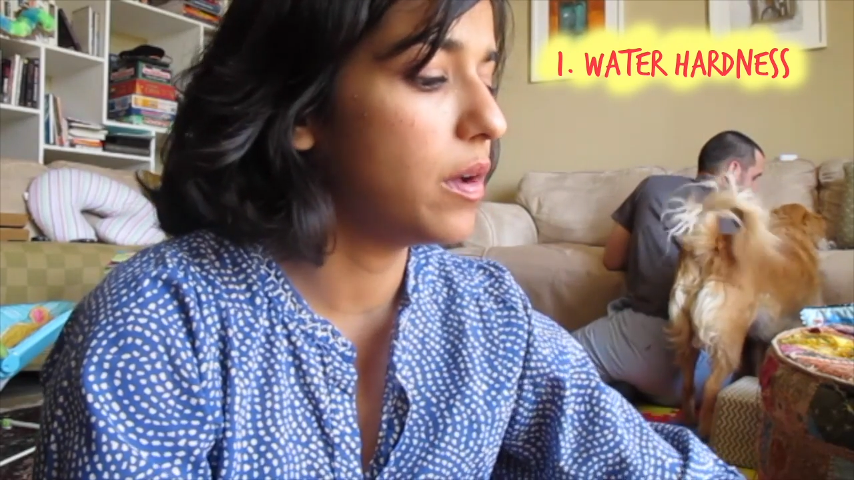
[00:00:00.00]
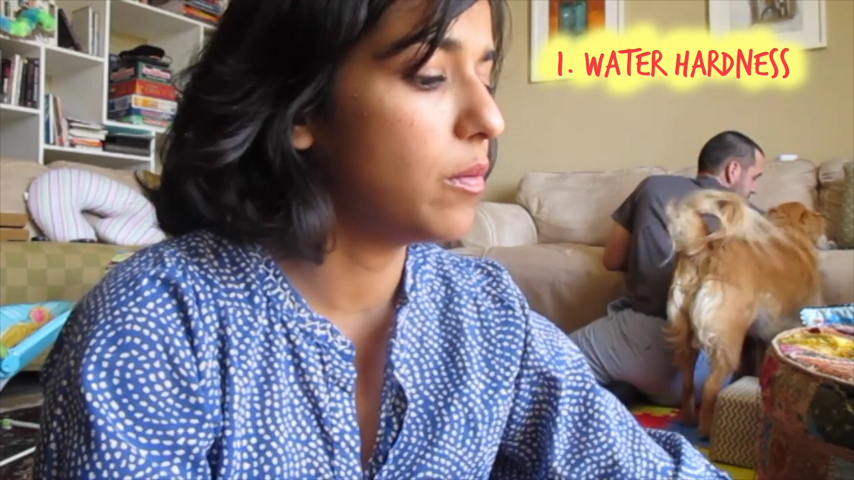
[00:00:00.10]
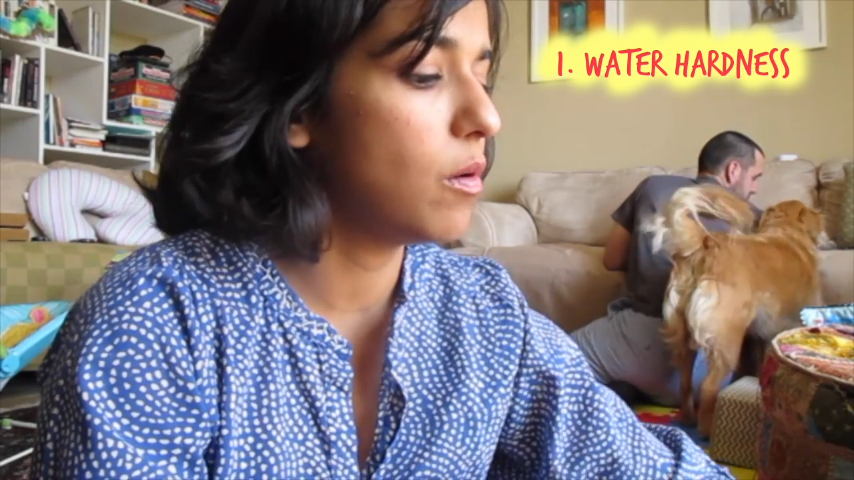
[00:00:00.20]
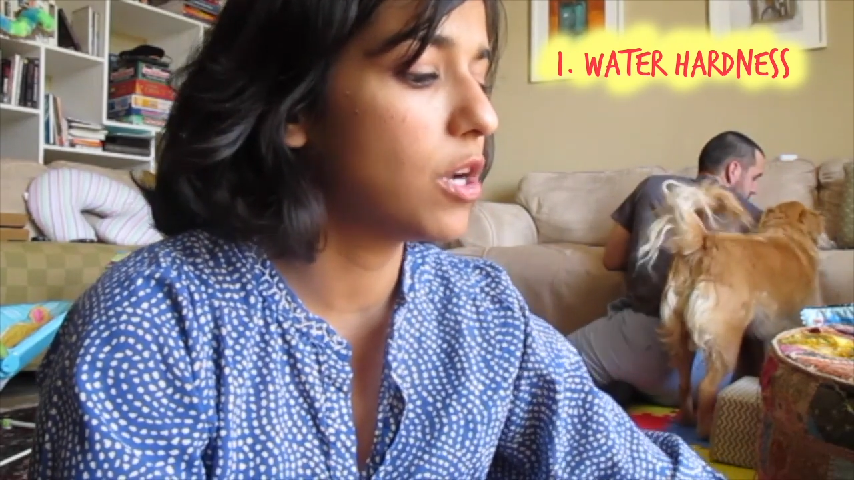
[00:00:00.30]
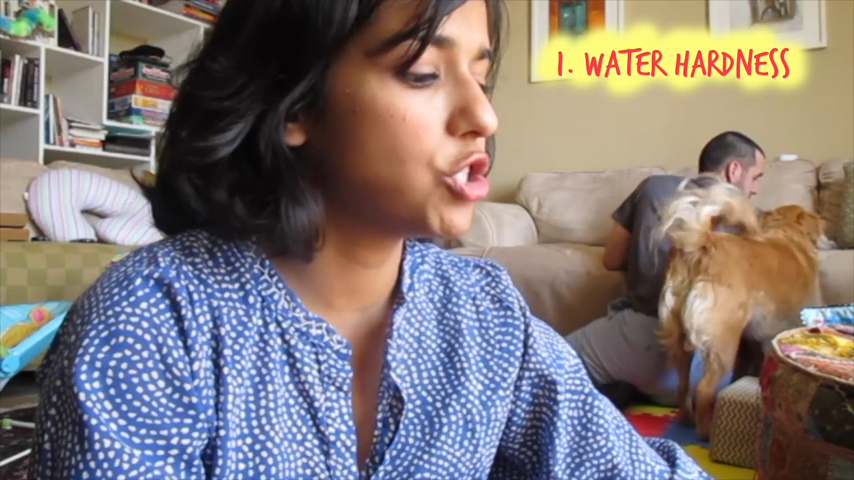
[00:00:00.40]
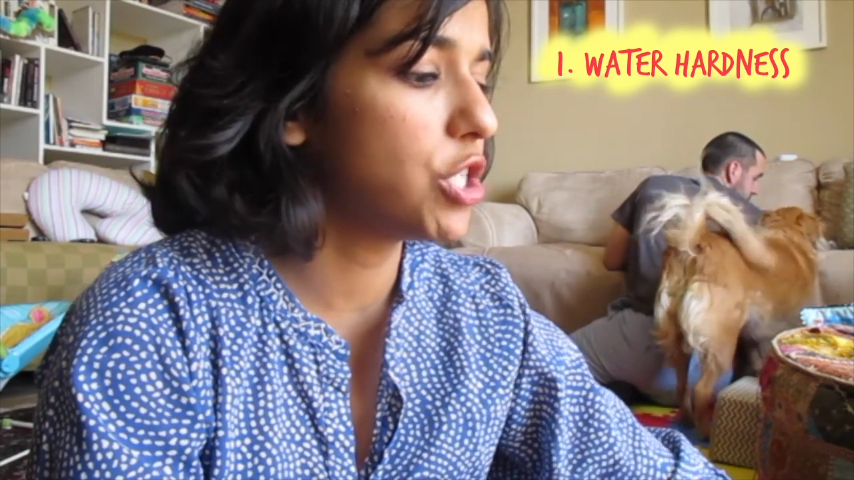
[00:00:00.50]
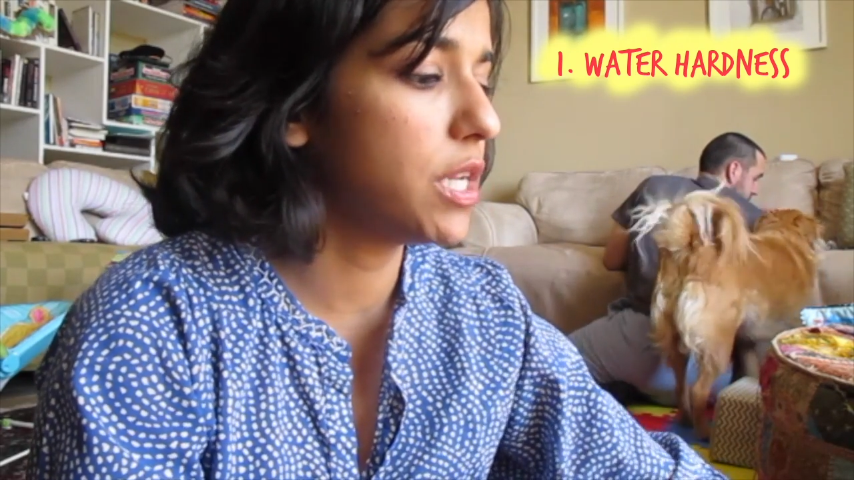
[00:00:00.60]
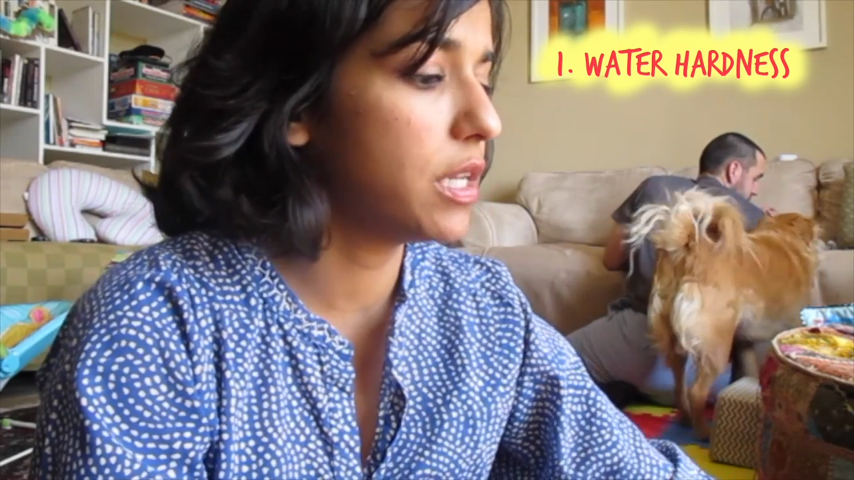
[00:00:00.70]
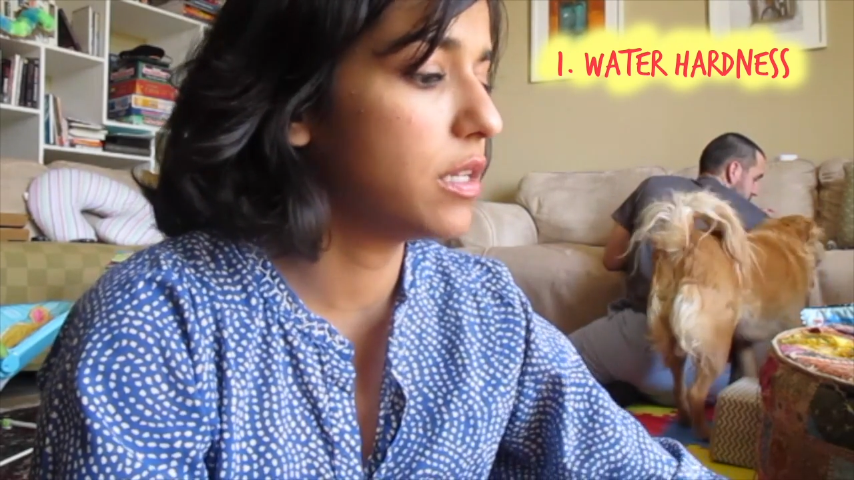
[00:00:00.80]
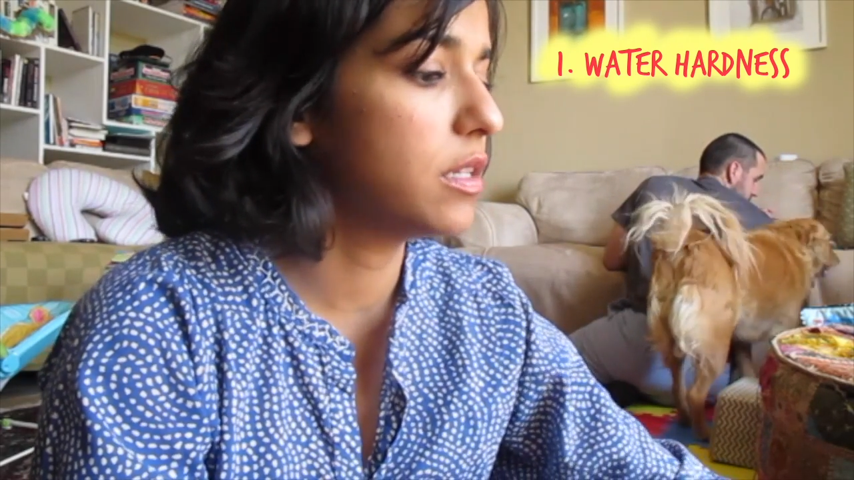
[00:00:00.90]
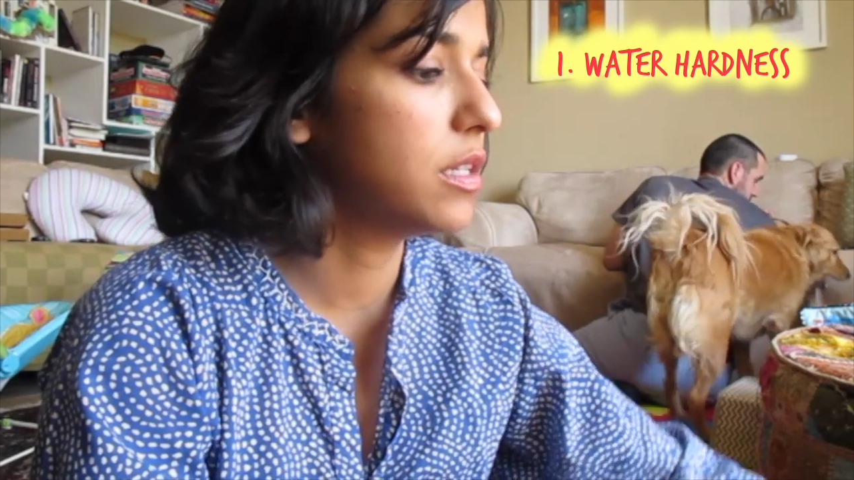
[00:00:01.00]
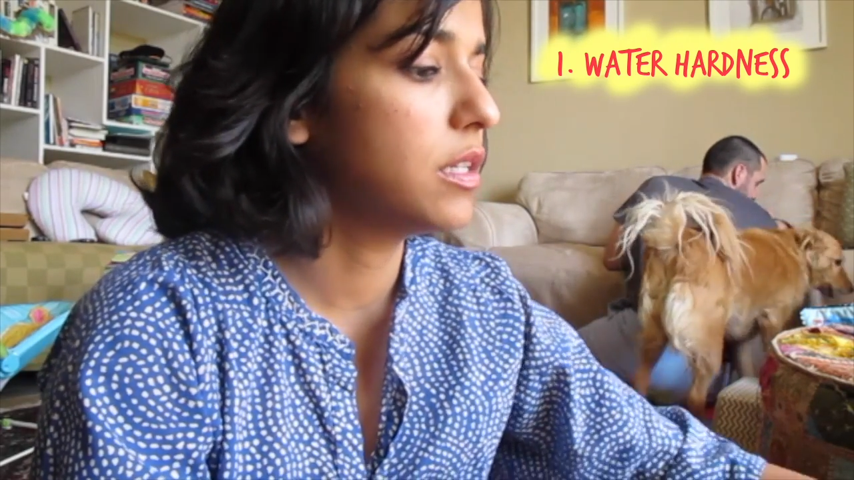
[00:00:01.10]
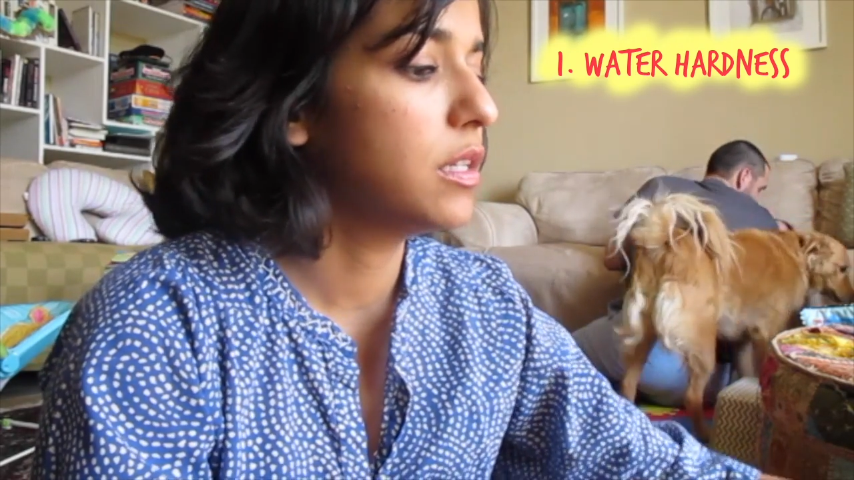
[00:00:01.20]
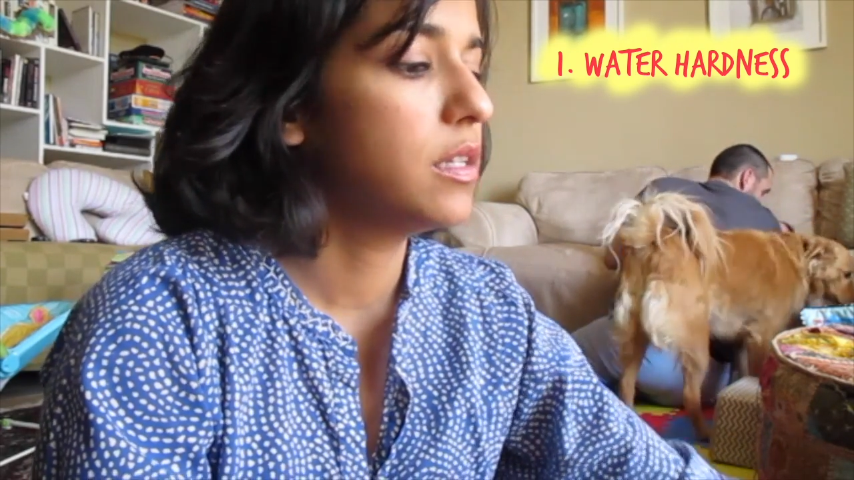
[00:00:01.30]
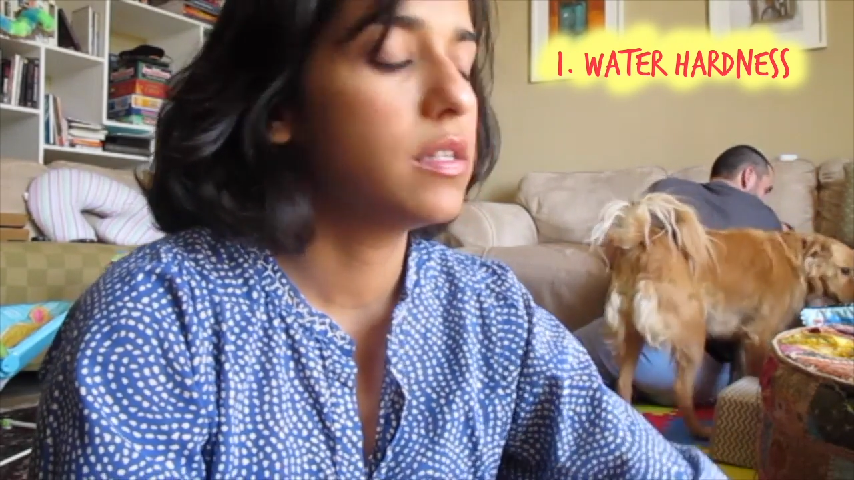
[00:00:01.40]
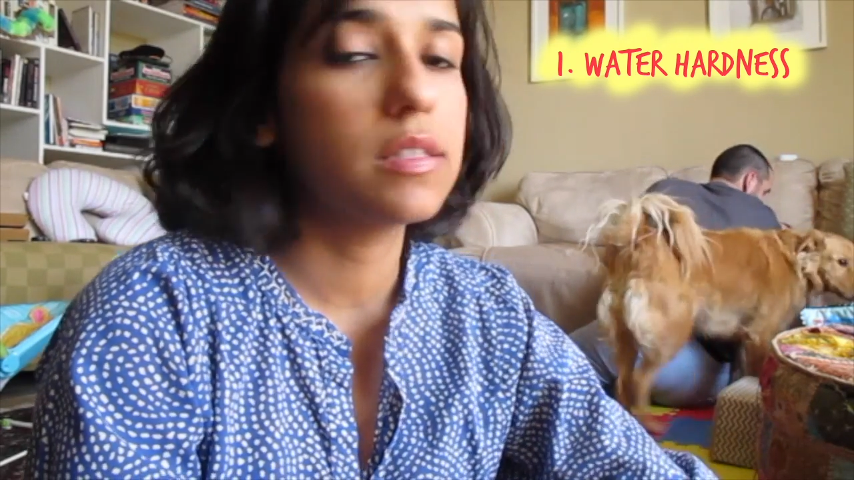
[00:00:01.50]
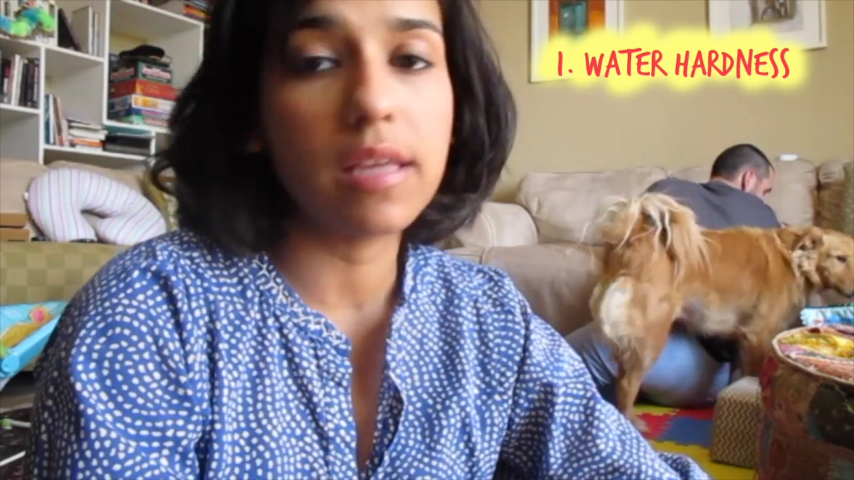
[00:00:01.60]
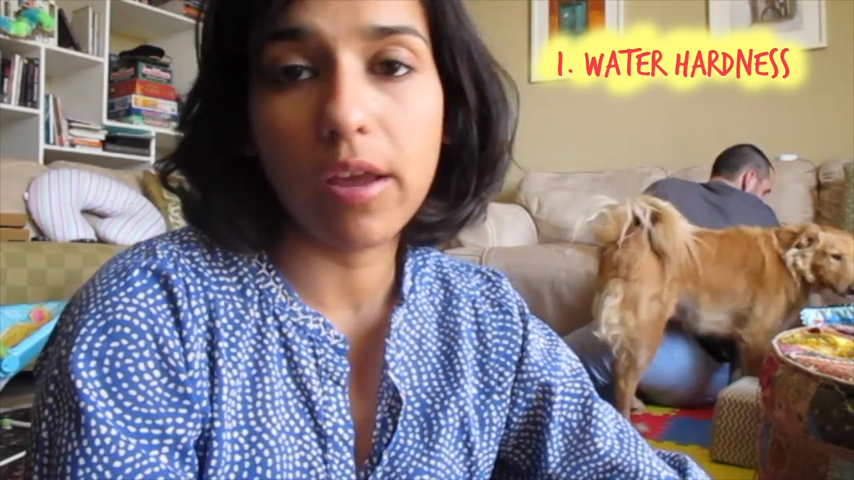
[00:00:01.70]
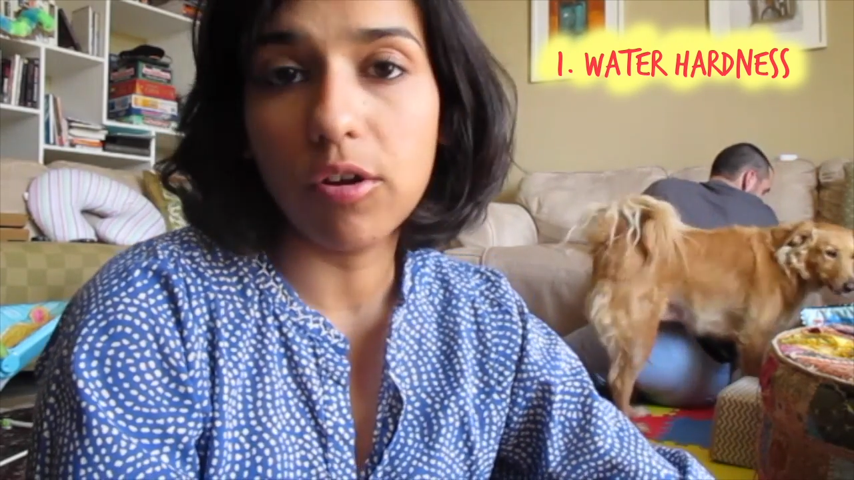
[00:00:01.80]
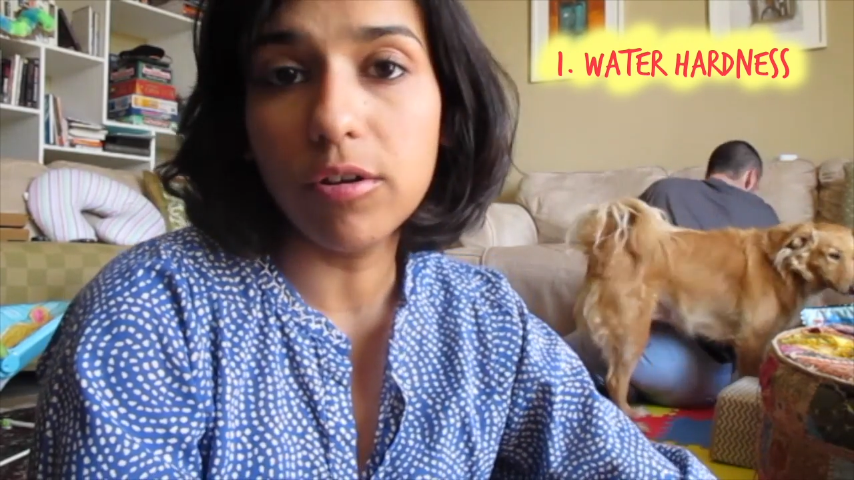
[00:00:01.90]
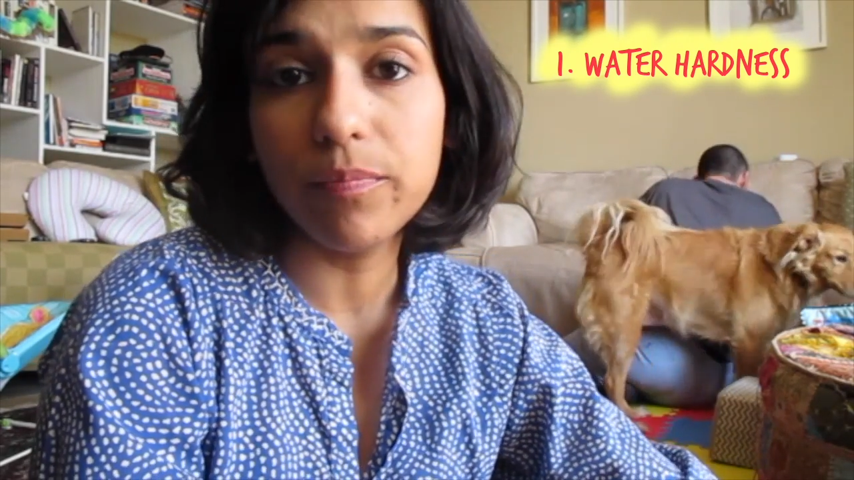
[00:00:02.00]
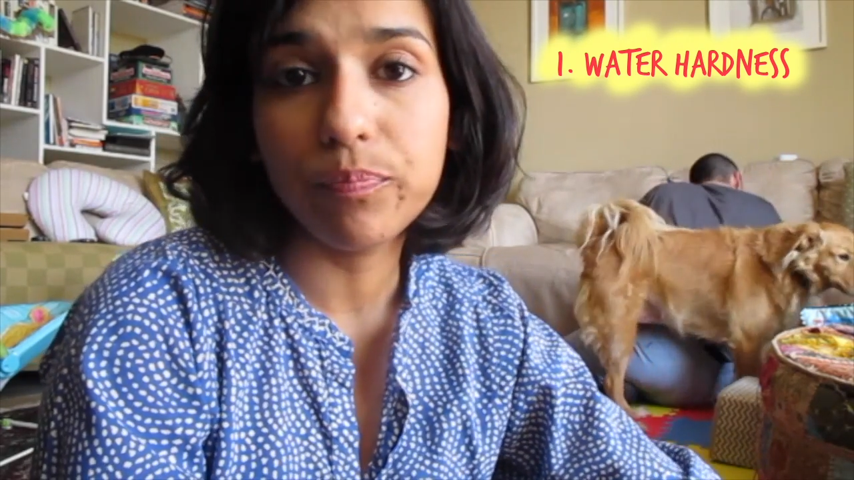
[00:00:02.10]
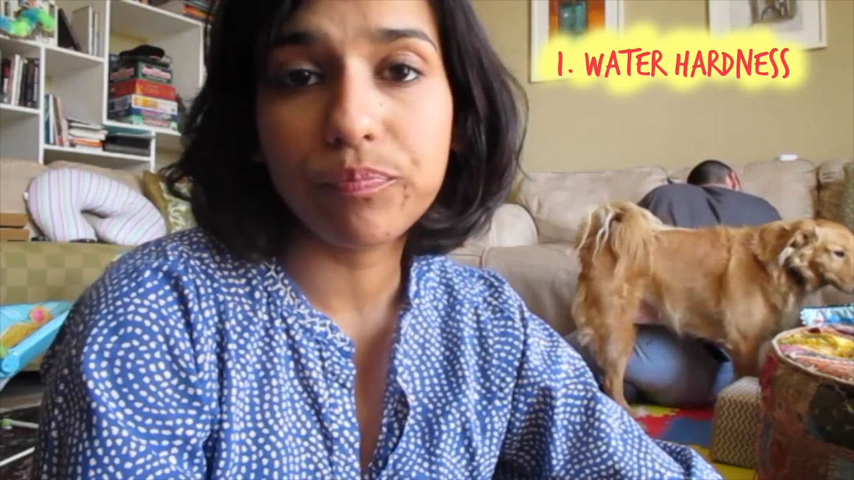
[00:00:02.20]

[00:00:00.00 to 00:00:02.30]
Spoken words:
washing cycle.